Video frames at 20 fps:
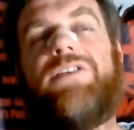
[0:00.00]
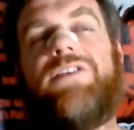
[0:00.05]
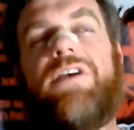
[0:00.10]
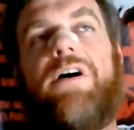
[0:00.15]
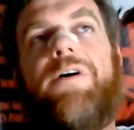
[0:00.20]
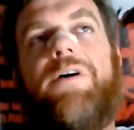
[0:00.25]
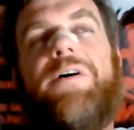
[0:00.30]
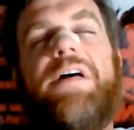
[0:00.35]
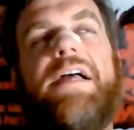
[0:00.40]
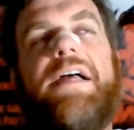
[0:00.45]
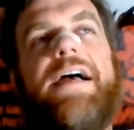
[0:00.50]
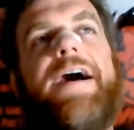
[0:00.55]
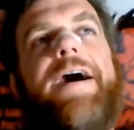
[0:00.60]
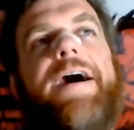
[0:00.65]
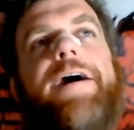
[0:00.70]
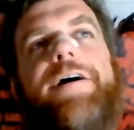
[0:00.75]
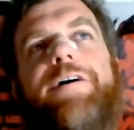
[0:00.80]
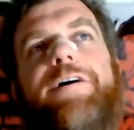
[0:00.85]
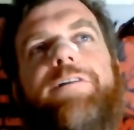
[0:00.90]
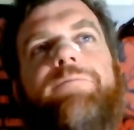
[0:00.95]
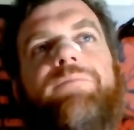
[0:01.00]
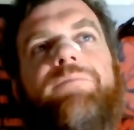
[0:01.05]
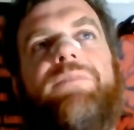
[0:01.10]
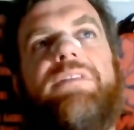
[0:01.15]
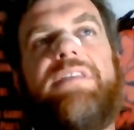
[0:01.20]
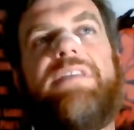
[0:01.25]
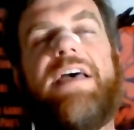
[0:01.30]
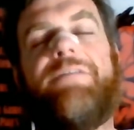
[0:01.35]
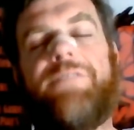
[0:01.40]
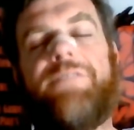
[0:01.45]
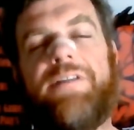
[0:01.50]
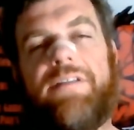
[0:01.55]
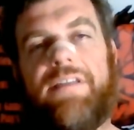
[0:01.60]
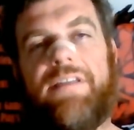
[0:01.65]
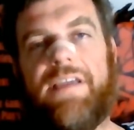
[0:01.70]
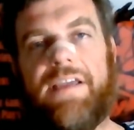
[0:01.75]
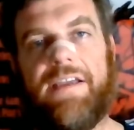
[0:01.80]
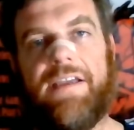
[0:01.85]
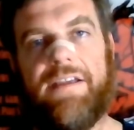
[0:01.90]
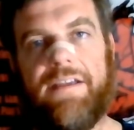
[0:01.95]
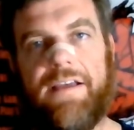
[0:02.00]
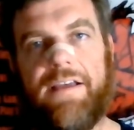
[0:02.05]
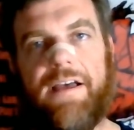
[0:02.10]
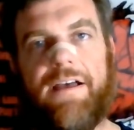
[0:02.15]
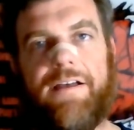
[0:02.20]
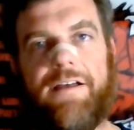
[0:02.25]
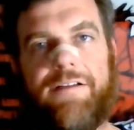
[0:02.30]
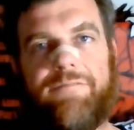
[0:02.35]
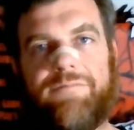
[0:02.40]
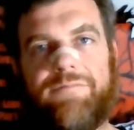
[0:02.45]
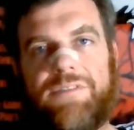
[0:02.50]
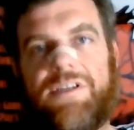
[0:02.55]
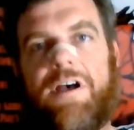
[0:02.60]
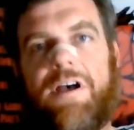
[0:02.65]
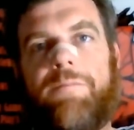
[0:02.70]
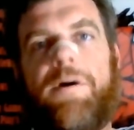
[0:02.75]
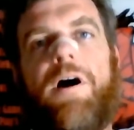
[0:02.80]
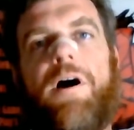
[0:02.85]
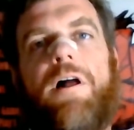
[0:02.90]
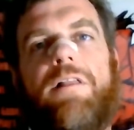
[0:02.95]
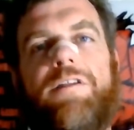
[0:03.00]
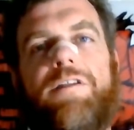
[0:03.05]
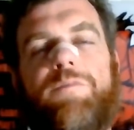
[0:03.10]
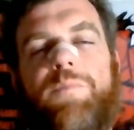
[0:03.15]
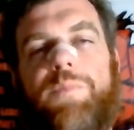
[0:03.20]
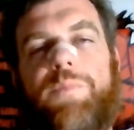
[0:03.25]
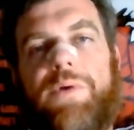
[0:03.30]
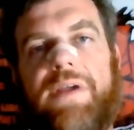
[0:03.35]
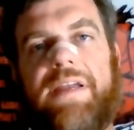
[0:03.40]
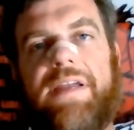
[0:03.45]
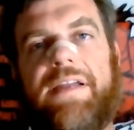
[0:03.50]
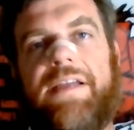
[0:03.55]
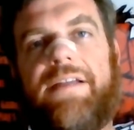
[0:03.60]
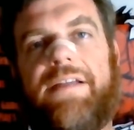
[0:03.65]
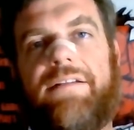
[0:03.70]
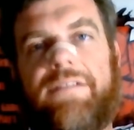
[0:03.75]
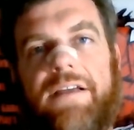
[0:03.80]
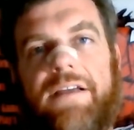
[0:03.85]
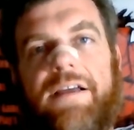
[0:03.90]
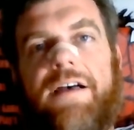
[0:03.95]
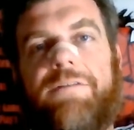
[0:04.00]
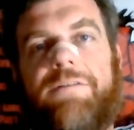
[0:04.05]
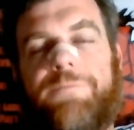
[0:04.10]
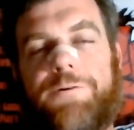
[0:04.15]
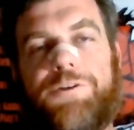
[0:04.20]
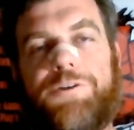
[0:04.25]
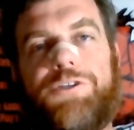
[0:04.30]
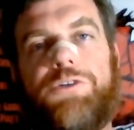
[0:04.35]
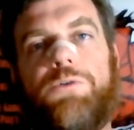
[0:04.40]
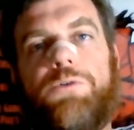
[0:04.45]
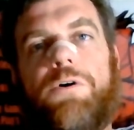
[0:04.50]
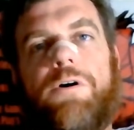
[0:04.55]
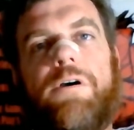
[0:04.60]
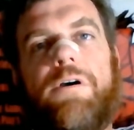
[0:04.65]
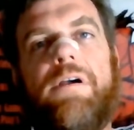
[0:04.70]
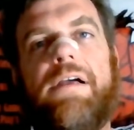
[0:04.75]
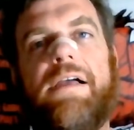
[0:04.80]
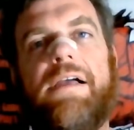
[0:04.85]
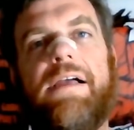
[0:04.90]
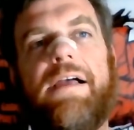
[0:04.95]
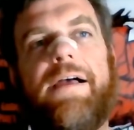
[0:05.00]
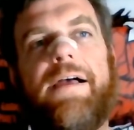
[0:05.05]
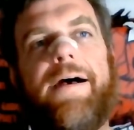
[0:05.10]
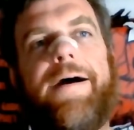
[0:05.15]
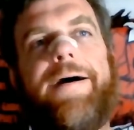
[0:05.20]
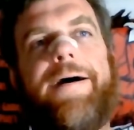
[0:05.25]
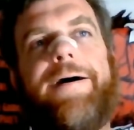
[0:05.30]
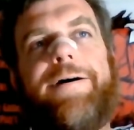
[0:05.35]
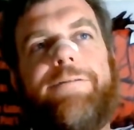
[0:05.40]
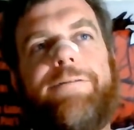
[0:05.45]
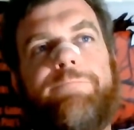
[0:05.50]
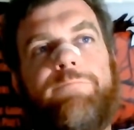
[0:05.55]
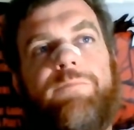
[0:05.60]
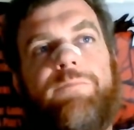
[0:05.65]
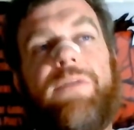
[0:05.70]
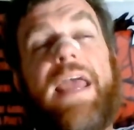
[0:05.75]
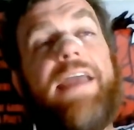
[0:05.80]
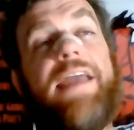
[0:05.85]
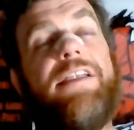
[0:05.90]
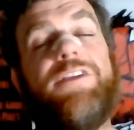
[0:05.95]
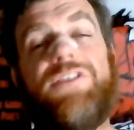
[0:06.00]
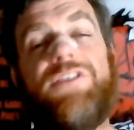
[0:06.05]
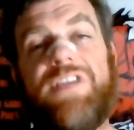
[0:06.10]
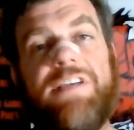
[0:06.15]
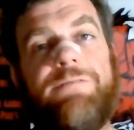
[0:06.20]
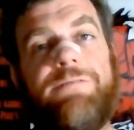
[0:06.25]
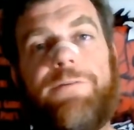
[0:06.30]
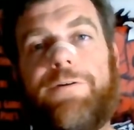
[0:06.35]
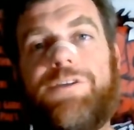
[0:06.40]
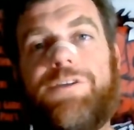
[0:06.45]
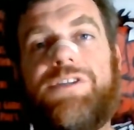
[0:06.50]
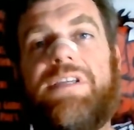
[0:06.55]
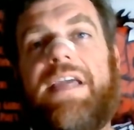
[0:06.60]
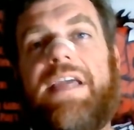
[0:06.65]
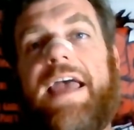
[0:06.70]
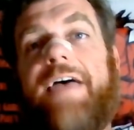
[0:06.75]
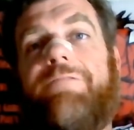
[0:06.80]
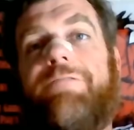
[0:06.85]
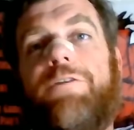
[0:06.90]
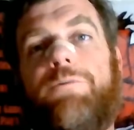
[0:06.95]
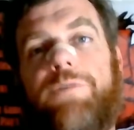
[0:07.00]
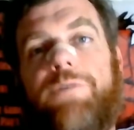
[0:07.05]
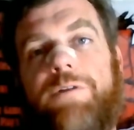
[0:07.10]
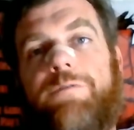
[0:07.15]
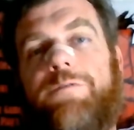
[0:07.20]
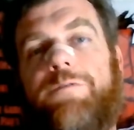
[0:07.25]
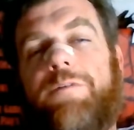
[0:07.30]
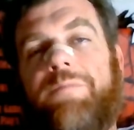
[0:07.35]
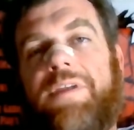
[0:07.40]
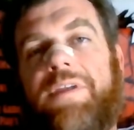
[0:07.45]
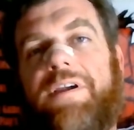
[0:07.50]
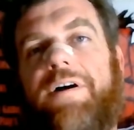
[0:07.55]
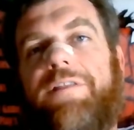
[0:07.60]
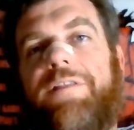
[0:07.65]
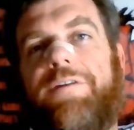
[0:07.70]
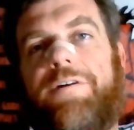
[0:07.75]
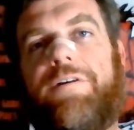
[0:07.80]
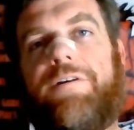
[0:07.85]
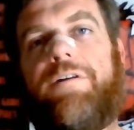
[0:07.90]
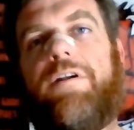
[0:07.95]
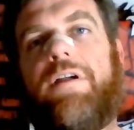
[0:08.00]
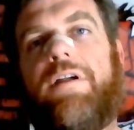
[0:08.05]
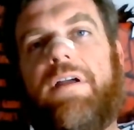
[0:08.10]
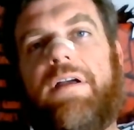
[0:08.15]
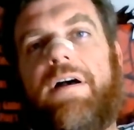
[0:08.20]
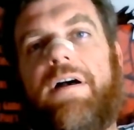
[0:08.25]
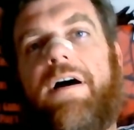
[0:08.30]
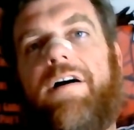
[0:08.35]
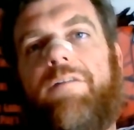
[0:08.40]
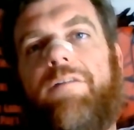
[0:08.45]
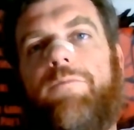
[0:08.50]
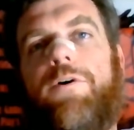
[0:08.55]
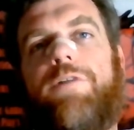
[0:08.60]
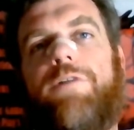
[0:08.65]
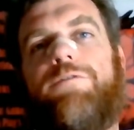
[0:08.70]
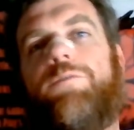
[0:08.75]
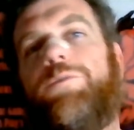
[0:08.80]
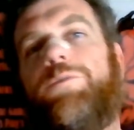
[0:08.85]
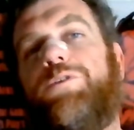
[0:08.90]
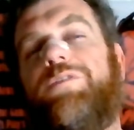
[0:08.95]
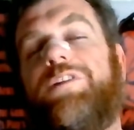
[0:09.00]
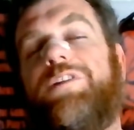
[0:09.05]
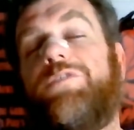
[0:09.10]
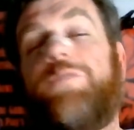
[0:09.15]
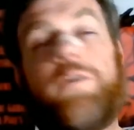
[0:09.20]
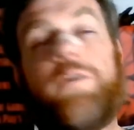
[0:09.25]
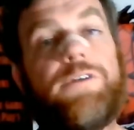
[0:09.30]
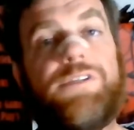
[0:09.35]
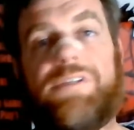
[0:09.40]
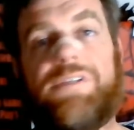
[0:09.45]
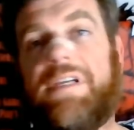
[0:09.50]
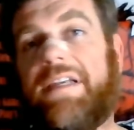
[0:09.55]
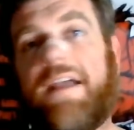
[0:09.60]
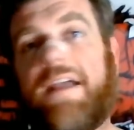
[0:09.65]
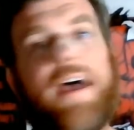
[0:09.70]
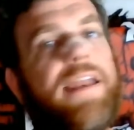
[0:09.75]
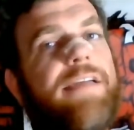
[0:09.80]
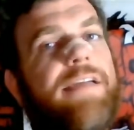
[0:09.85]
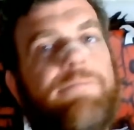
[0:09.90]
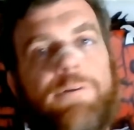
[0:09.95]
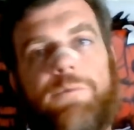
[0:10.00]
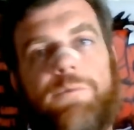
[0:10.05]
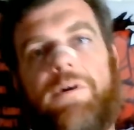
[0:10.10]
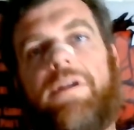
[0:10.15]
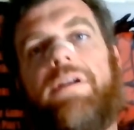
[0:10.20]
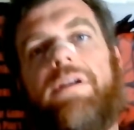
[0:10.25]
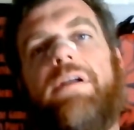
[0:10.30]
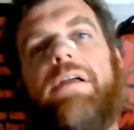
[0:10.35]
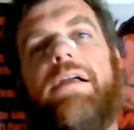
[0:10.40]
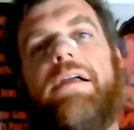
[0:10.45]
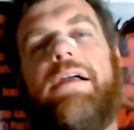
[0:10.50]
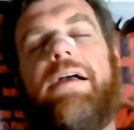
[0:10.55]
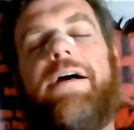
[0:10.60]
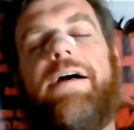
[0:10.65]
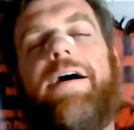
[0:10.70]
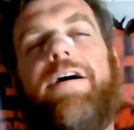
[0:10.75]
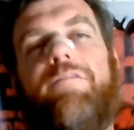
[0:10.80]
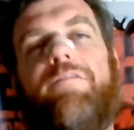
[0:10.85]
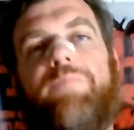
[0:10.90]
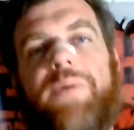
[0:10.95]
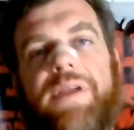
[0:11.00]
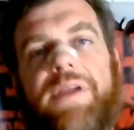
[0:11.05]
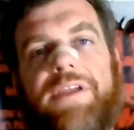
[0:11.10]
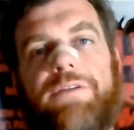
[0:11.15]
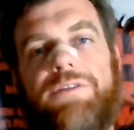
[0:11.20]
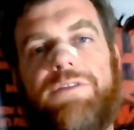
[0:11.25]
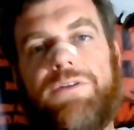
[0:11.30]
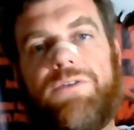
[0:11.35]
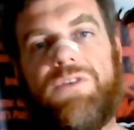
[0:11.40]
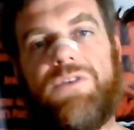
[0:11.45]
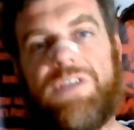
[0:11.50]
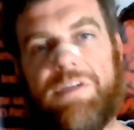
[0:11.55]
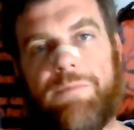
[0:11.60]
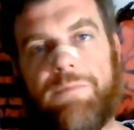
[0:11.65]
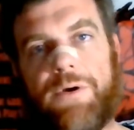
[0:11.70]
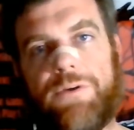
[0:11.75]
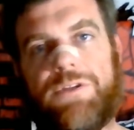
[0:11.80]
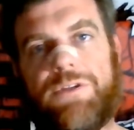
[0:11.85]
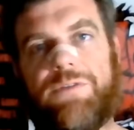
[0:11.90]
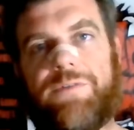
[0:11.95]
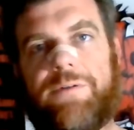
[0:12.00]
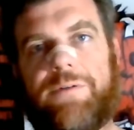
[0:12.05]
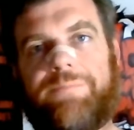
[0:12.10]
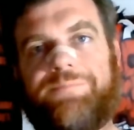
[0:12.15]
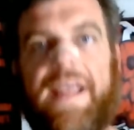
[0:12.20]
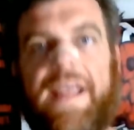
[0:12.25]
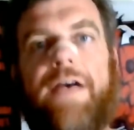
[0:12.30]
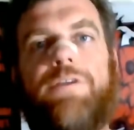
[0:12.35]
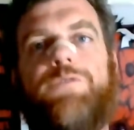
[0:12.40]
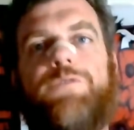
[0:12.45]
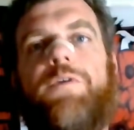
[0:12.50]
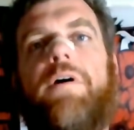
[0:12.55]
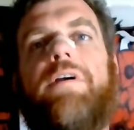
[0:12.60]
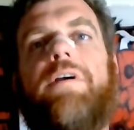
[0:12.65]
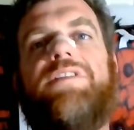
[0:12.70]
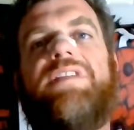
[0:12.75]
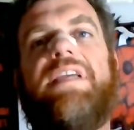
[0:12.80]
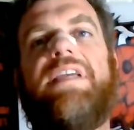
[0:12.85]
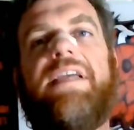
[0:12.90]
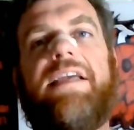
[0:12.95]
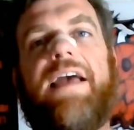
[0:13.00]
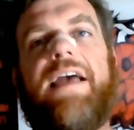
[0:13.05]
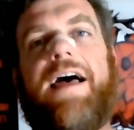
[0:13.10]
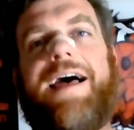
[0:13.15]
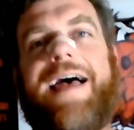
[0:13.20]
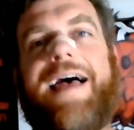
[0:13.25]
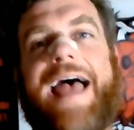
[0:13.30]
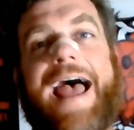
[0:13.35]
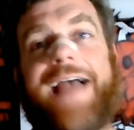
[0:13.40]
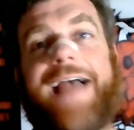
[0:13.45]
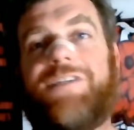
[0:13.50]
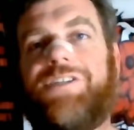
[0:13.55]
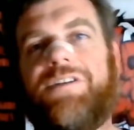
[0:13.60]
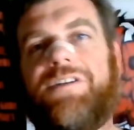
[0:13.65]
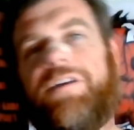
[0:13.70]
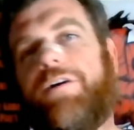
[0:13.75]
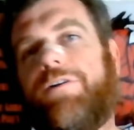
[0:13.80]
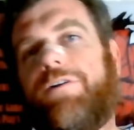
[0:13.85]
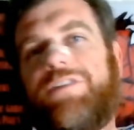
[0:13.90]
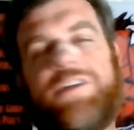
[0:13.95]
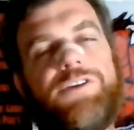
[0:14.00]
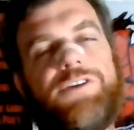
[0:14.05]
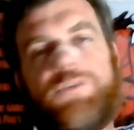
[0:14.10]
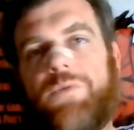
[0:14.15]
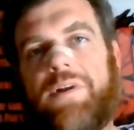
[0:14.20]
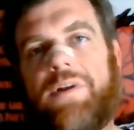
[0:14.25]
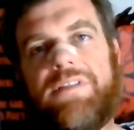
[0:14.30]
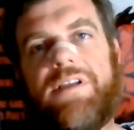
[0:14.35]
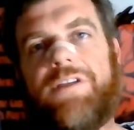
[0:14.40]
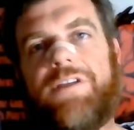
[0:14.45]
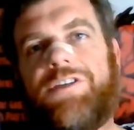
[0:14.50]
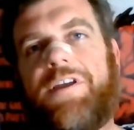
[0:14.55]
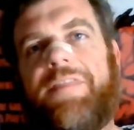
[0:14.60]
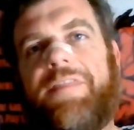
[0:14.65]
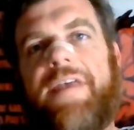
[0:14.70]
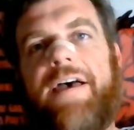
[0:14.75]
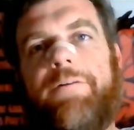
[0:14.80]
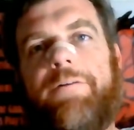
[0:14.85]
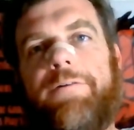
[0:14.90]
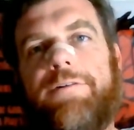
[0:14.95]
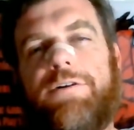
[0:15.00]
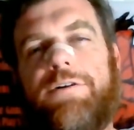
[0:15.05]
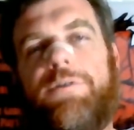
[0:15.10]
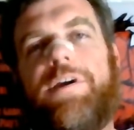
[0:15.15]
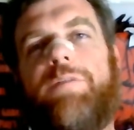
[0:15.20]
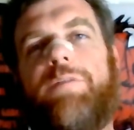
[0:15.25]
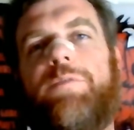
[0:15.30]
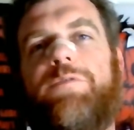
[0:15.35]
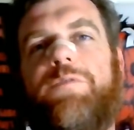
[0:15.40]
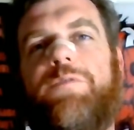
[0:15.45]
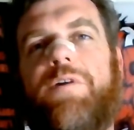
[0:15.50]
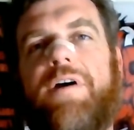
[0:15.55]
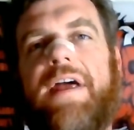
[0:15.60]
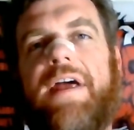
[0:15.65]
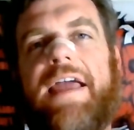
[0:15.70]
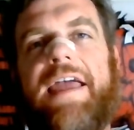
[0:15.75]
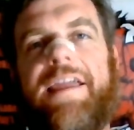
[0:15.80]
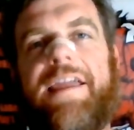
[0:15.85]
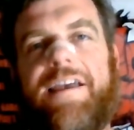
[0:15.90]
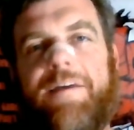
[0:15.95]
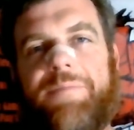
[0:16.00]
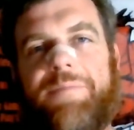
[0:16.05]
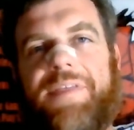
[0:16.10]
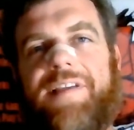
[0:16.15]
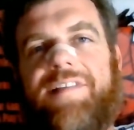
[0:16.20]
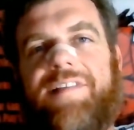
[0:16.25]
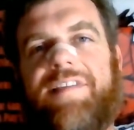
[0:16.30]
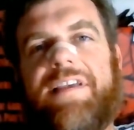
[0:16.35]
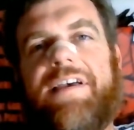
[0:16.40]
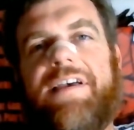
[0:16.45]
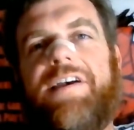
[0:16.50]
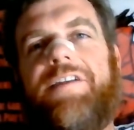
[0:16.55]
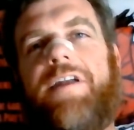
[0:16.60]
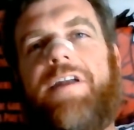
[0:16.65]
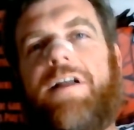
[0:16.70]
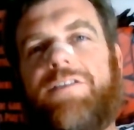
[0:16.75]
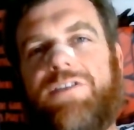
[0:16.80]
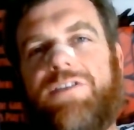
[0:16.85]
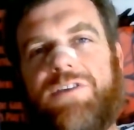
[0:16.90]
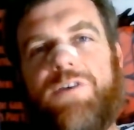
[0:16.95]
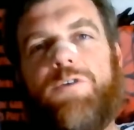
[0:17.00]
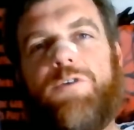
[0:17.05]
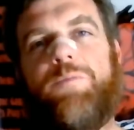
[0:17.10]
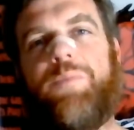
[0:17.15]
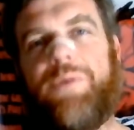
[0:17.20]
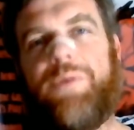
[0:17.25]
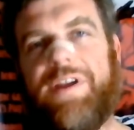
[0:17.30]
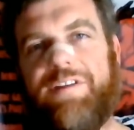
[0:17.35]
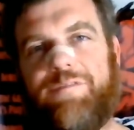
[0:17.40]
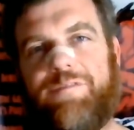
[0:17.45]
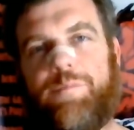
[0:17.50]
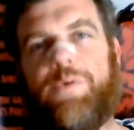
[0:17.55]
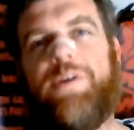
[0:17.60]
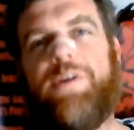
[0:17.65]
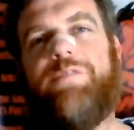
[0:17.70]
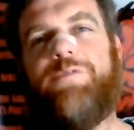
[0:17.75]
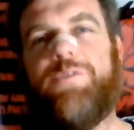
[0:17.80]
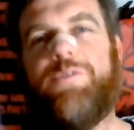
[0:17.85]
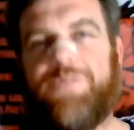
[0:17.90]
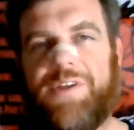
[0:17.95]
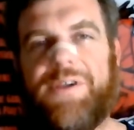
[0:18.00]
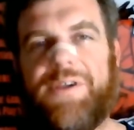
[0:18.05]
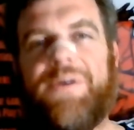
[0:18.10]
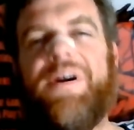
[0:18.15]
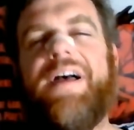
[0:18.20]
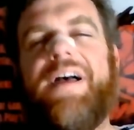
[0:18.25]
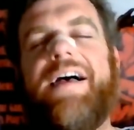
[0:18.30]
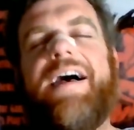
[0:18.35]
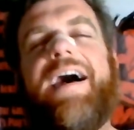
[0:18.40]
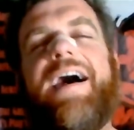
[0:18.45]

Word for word: So um, definitely um, Tom Holland bringing it uh, for sure. Um, and you see virtually everyone from the other uh, Marvel movies, virtually, not everyone. Um, but you do see most of them. Now, as far as the uh, action goes, I just want to touch on that real quick before I hang up this not-so-brief, brief review.